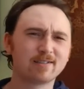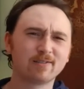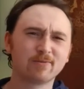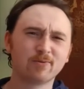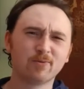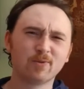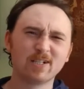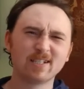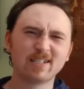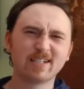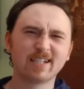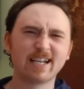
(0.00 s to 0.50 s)

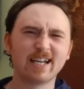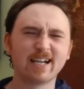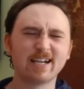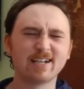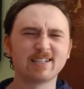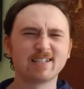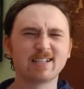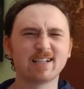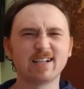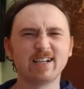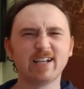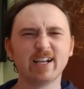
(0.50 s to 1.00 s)
Once again,
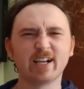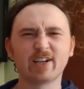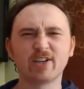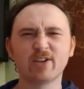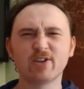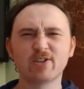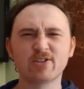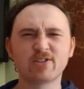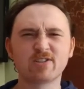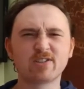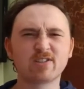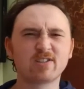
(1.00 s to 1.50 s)
it's that Nick
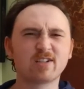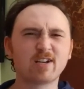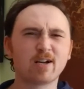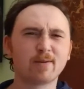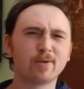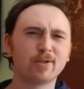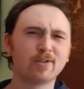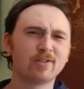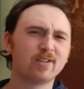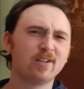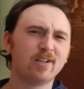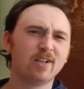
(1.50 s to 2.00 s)
Nurse
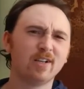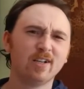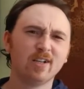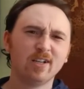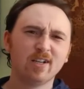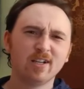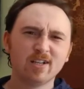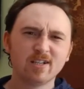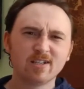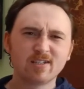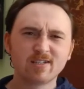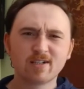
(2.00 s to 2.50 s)
stubborn
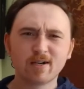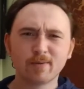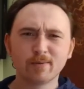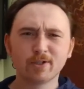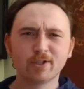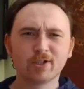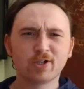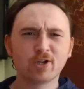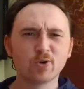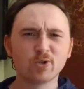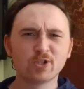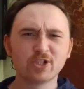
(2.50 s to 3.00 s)

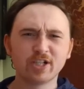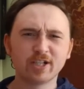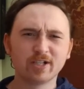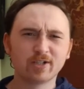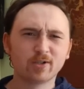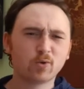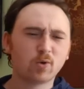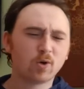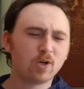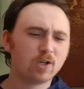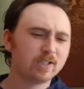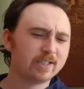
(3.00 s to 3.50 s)
coaching
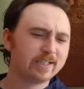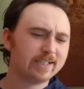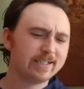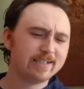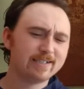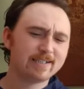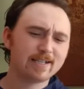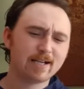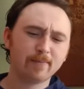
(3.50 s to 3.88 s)
qualities.